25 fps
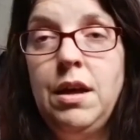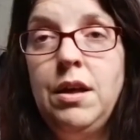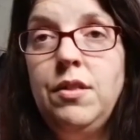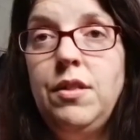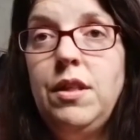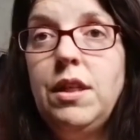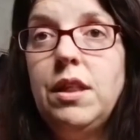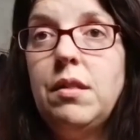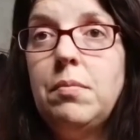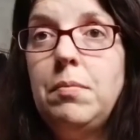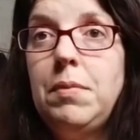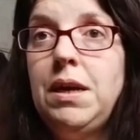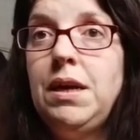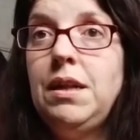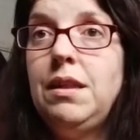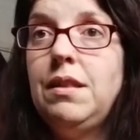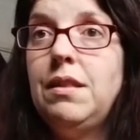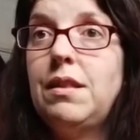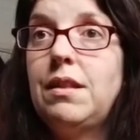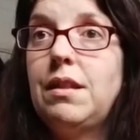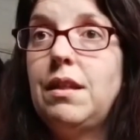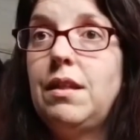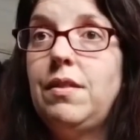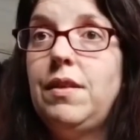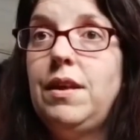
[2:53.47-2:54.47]
This
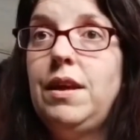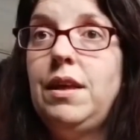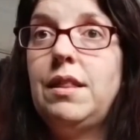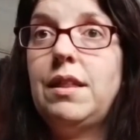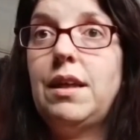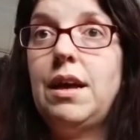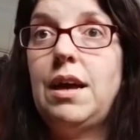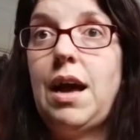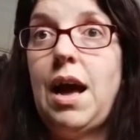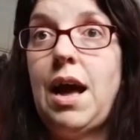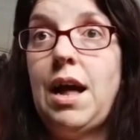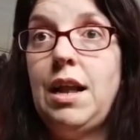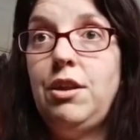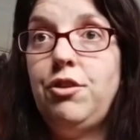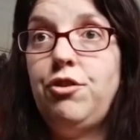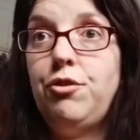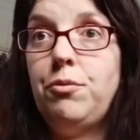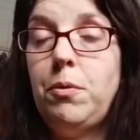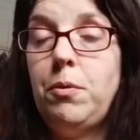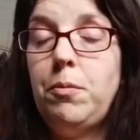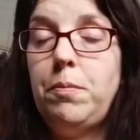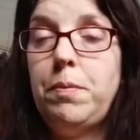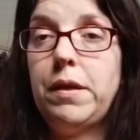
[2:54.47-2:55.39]
means that these eligible